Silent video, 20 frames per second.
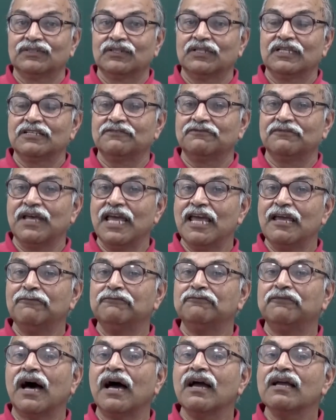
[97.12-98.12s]
So this wave
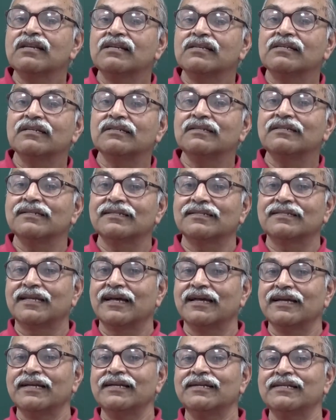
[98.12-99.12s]
function
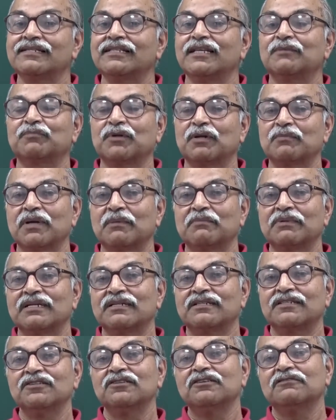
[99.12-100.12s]
decides the
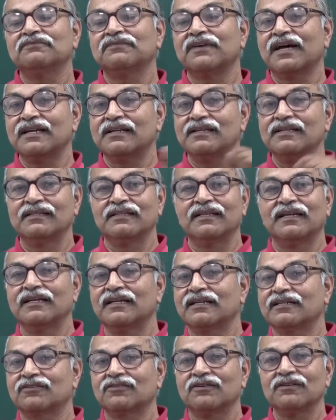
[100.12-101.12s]
probability of finding the
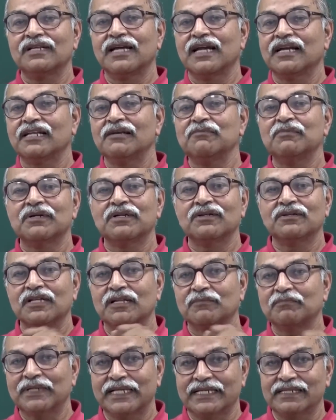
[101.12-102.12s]
electron at a
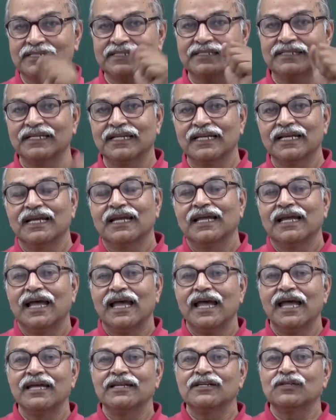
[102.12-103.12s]
particular place,
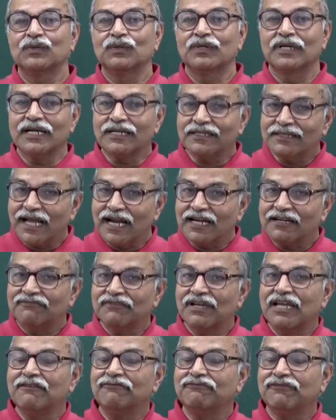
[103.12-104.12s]
and to get that
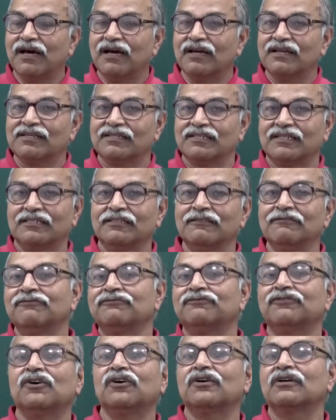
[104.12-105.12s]
wave function
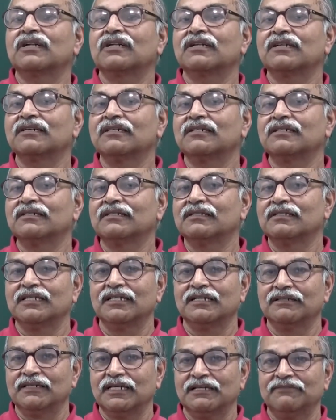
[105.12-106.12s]
for
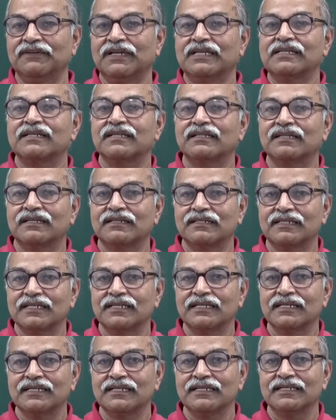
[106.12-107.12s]
a fixed
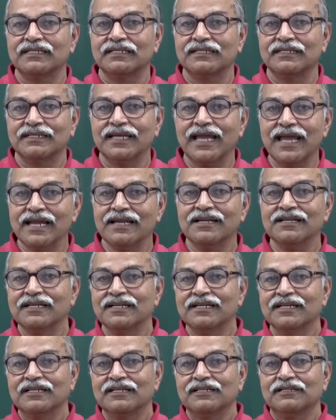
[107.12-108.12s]
energy state,
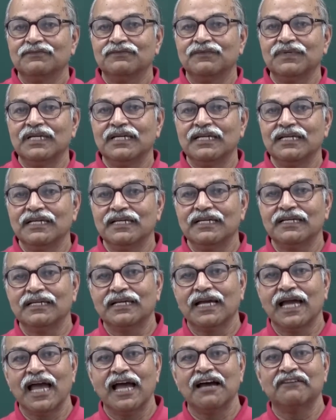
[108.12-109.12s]
we
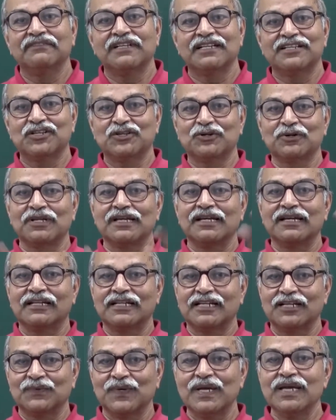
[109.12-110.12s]
have that Schrodinger
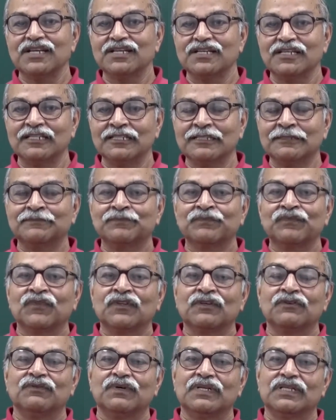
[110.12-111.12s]
equation,
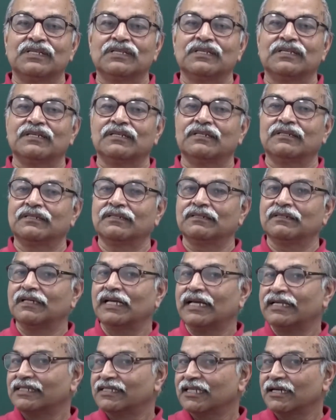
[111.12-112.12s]
which
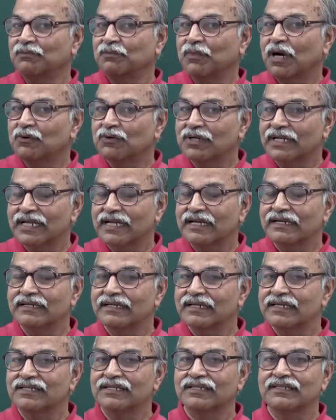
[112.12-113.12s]
has some boundary
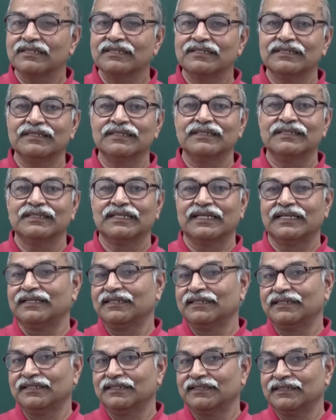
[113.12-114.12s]
conditions
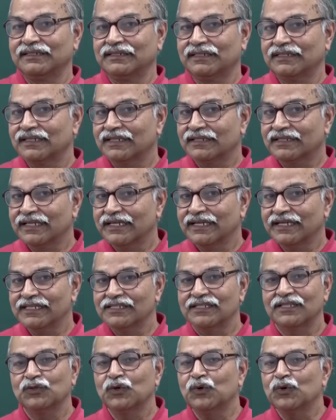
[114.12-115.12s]
and other
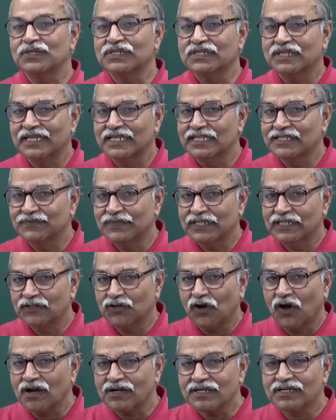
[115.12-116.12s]
things. Those things we
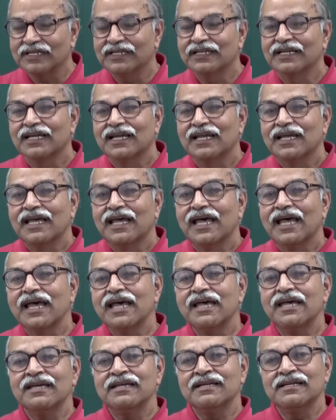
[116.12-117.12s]
talked,
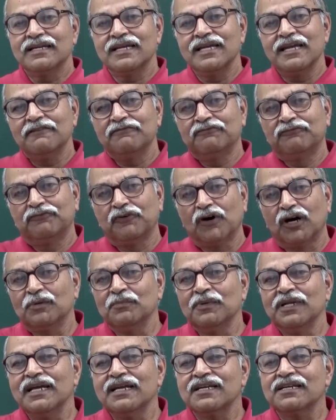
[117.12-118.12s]
and a
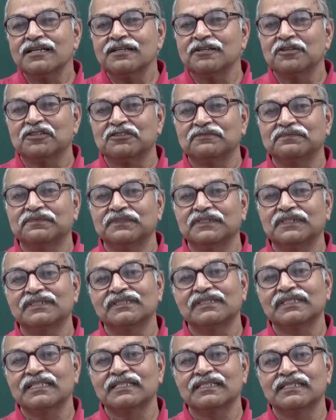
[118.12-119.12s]
formulation of
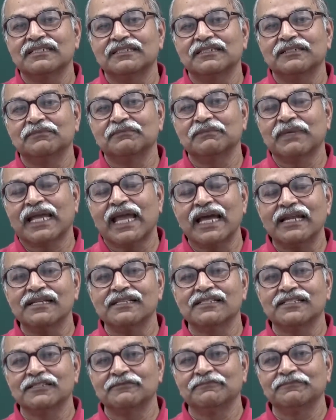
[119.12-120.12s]
this
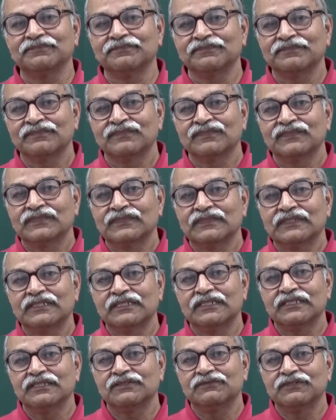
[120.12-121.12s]
mechanism,
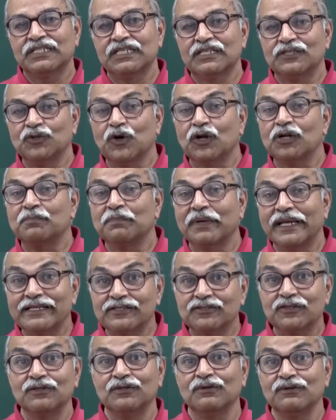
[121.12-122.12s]
which is not
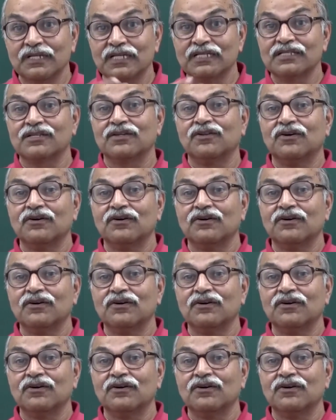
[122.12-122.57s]
based on Newton's